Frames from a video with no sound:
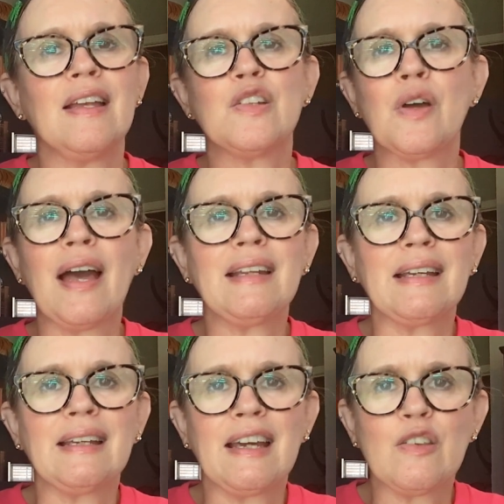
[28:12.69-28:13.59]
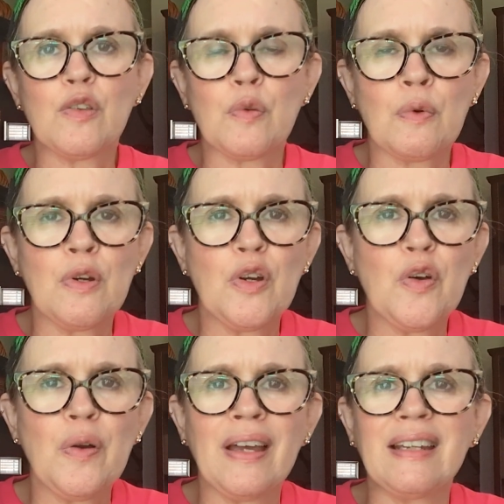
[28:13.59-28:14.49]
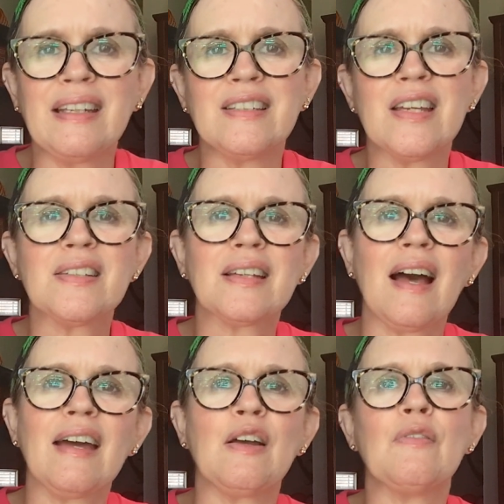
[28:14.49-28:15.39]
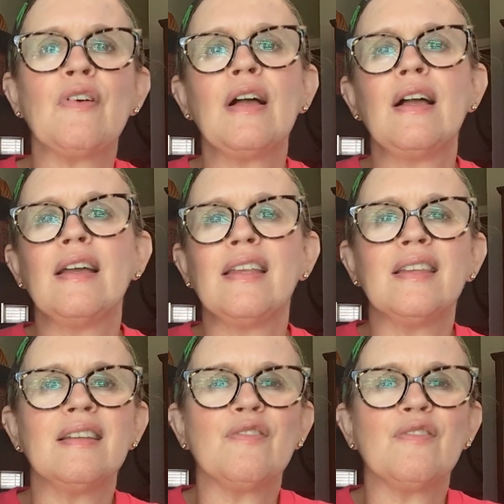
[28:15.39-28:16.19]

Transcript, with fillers: trying to get through and he's just kind of uh,